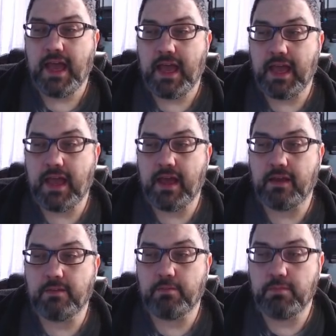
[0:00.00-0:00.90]

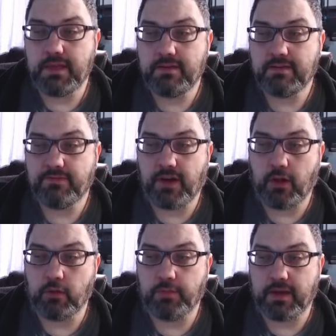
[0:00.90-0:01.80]
And Mint
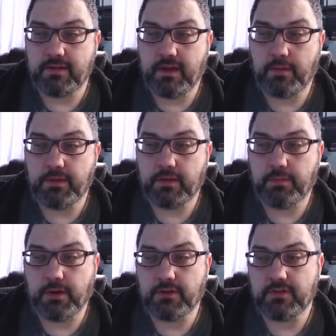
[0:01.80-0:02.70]
followed by Debian,
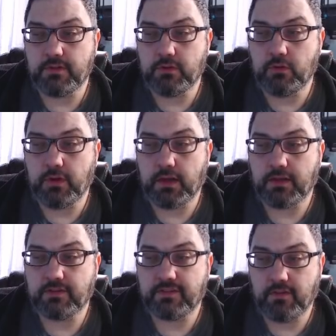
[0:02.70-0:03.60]
Ubuntu,
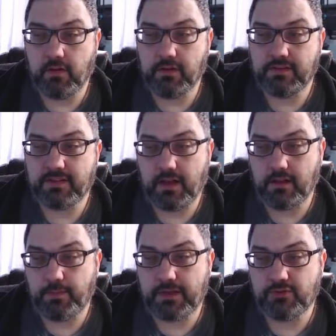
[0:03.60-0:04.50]
Solus,
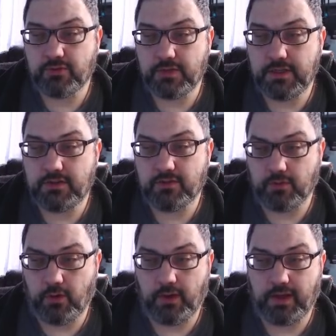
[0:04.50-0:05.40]
Elementary,
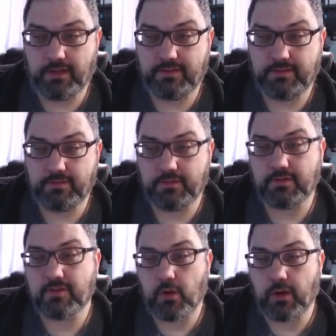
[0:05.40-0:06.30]
TrueOS,
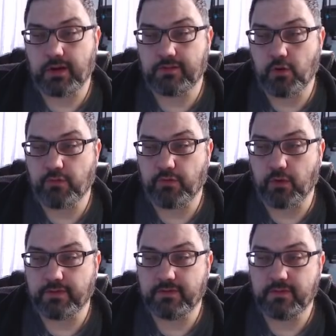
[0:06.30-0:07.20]
and so on and so
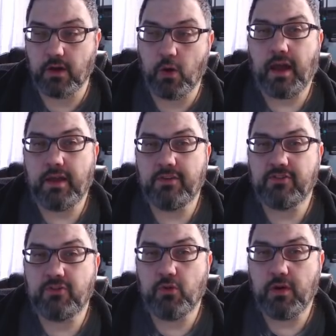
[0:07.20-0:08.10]
forth. So
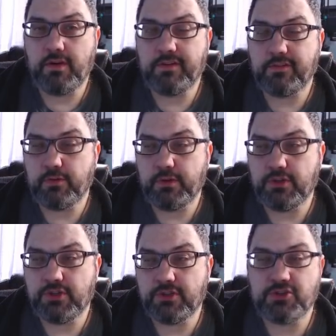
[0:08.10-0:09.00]
is your
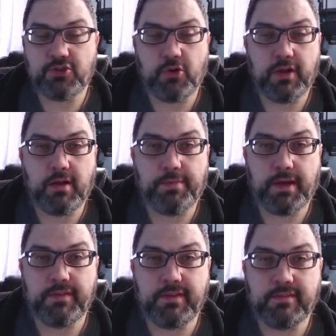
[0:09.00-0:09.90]
distribution showing up
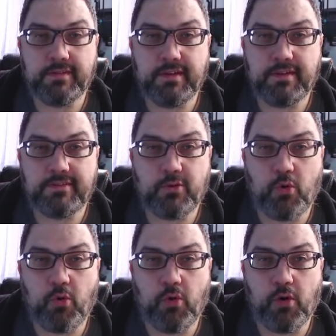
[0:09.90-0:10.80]
on this list,
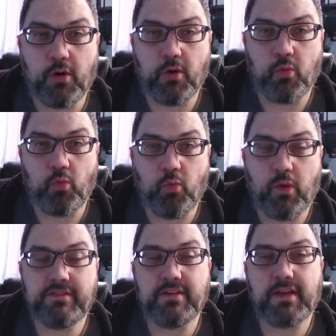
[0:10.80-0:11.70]
or
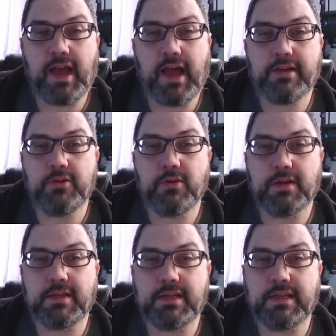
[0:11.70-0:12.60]
was it
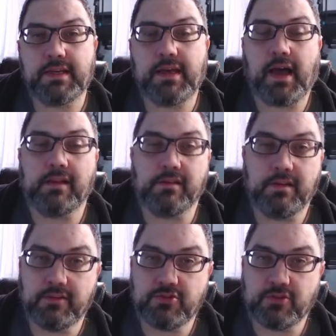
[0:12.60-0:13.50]
accurate on
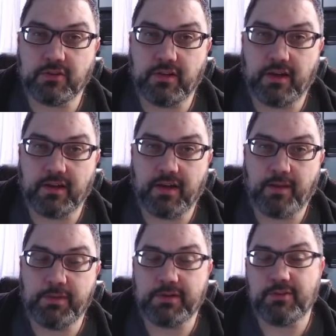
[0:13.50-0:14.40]

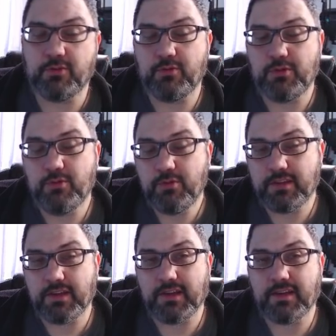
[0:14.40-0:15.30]
linuxjournal.com, and do you
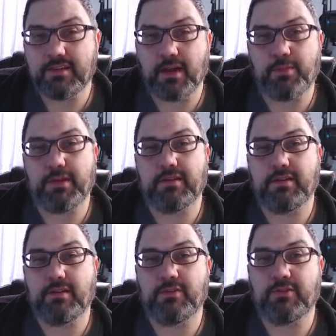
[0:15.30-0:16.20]
think Debian
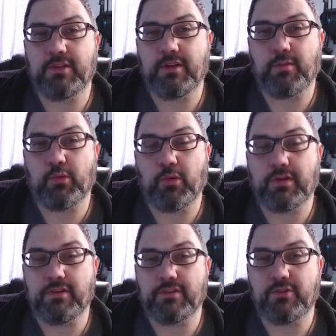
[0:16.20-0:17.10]
is the number
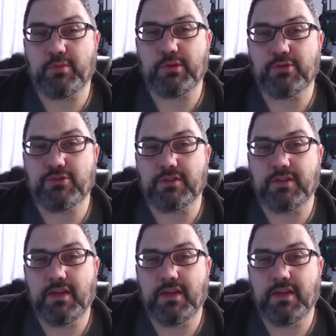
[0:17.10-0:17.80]
one distribution?